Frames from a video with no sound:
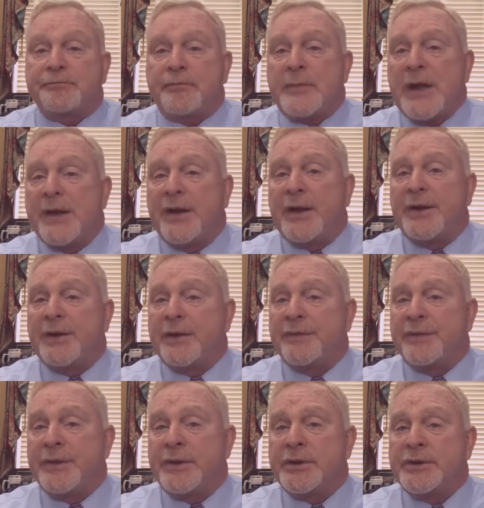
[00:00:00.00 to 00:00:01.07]
That
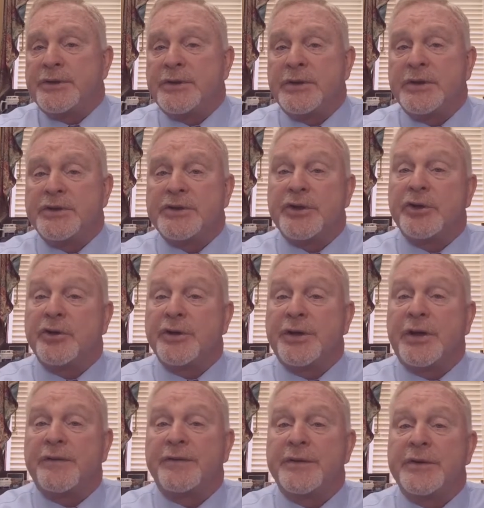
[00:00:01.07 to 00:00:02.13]
definition is still the
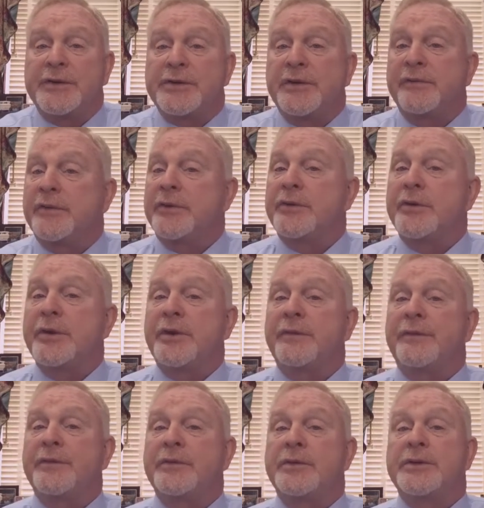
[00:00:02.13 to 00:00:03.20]
definition of under the
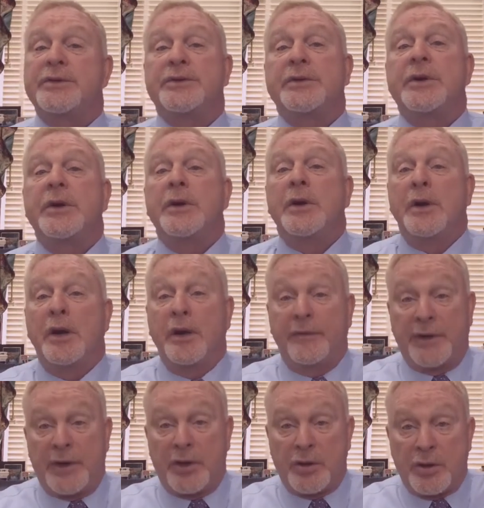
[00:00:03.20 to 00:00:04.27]
influence of
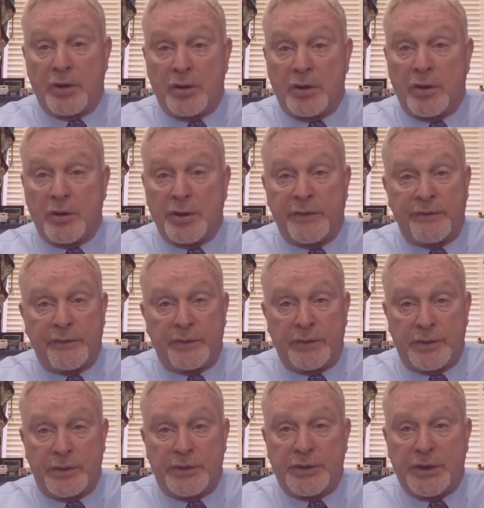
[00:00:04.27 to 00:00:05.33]
alcohol
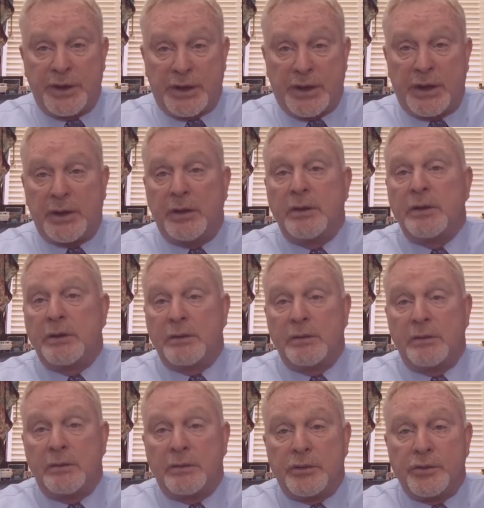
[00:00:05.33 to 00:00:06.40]
even today,
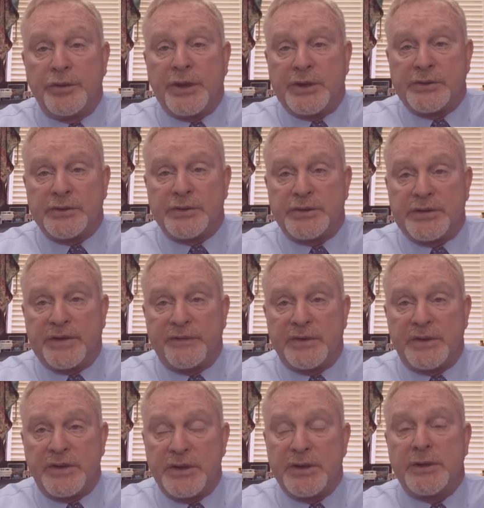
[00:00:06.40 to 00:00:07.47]

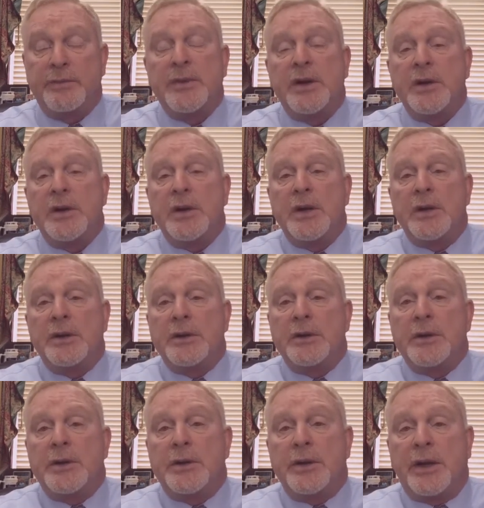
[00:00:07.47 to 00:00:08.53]
2017.
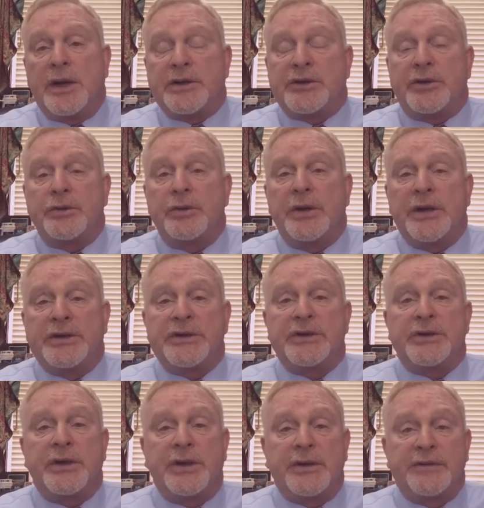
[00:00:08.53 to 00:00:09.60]
The last two
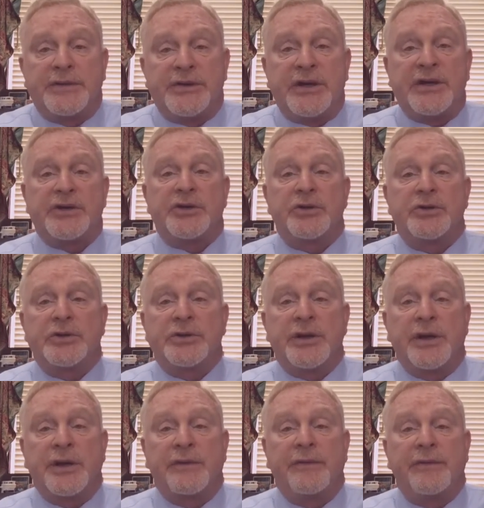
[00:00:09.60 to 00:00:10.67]
legislative sessions,
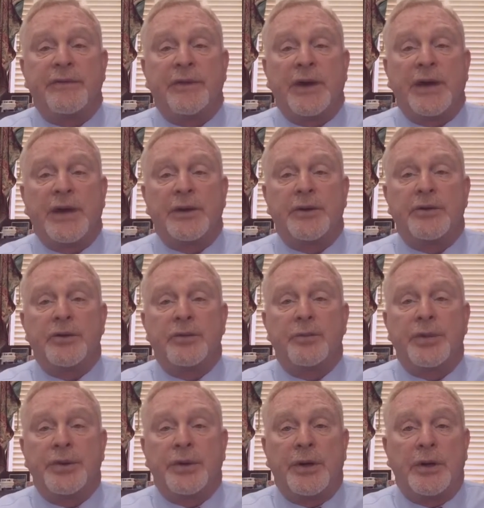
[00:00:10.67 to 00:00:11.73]
they've had two
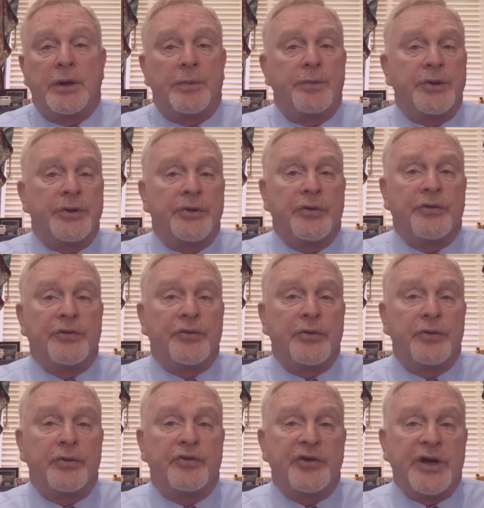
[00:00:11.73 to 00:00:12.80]
bills
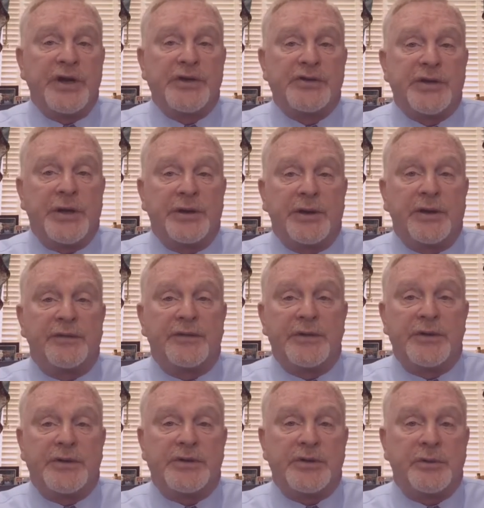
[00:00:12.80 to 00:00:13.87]
to change that
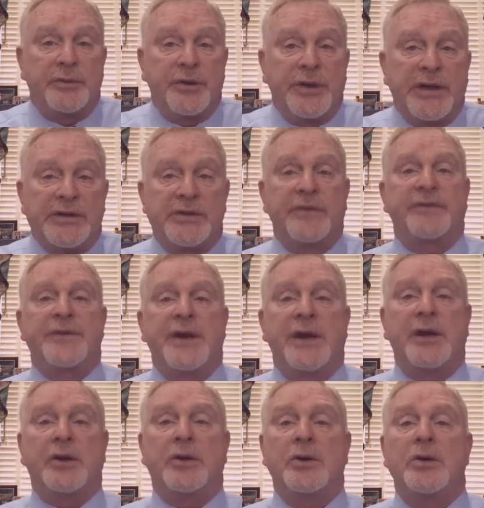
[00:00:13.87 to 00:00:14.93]
definition, but as of
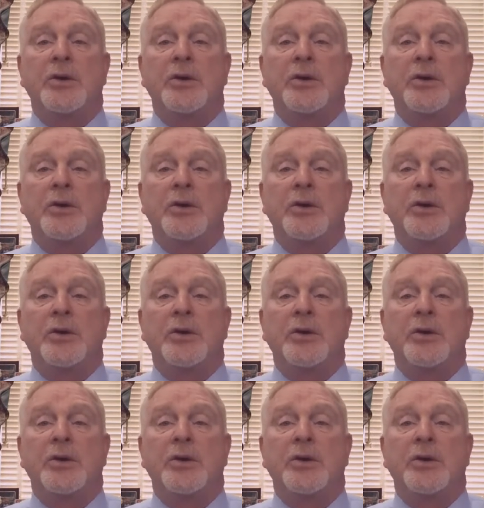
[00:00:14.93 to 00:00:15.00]
now,